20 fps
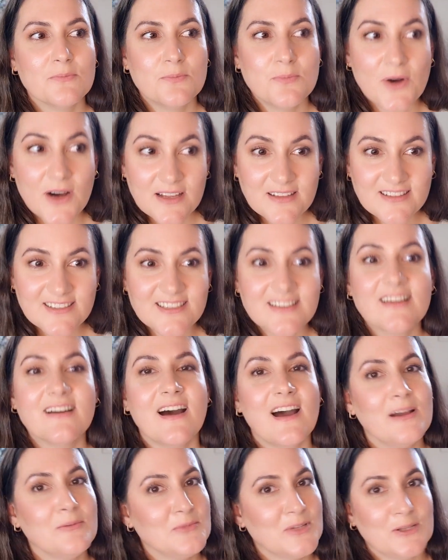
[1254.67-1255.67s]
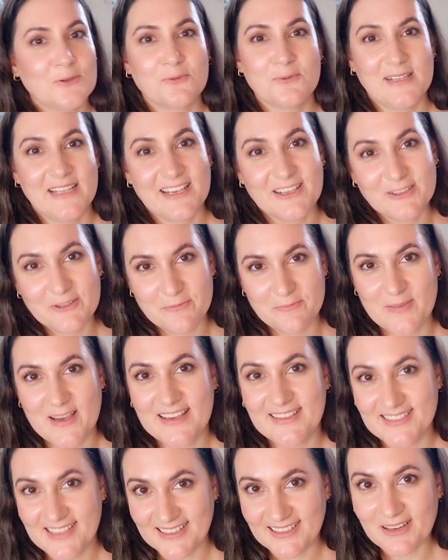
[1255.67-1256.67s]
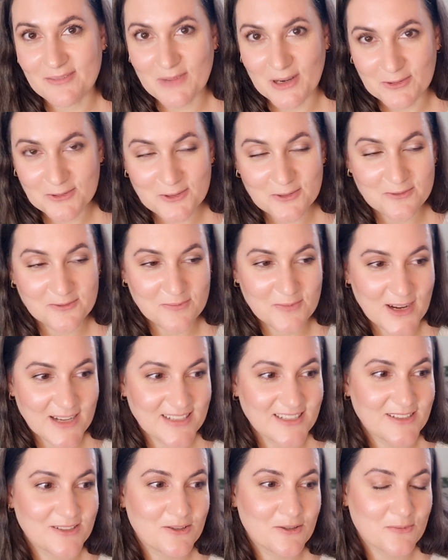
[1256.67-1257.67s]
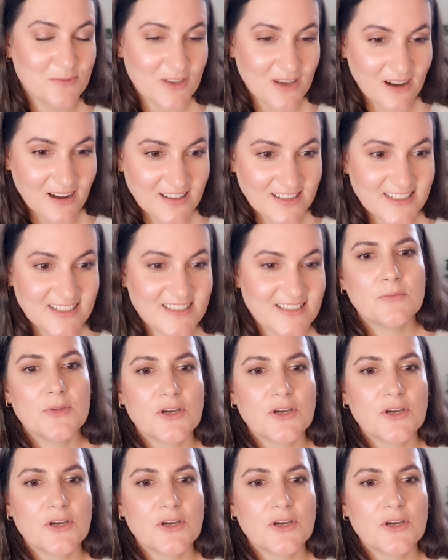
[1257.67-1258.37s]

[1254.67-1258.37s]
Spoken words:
but I'm not willing to pay that amount of money, to be honest,